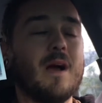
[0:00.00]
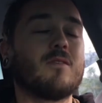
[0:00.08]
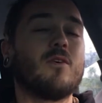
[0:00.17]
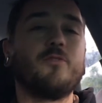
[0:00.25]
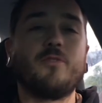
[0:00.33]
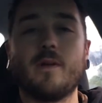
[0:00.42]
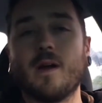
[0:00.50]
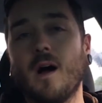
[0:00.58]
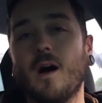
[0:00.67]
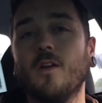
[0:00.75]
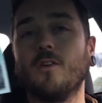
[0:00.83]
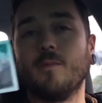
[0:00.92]
go through like
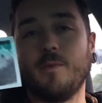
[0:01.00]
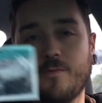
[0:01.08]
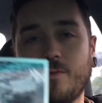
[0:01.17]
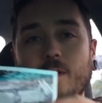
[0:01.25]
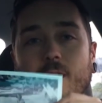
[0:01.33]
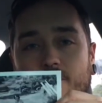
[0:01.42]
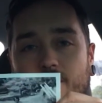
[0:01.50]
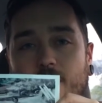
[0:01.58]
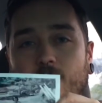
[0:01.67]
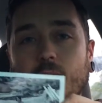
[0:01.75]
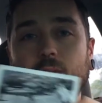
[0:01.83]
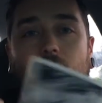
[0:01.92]
100 before I
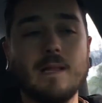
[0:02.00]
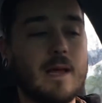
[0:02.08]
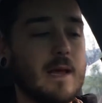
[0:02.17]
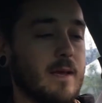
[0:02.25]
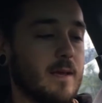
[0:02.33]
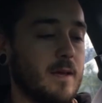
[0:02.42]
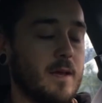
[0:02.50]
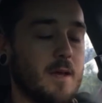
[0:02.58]
find one that I like.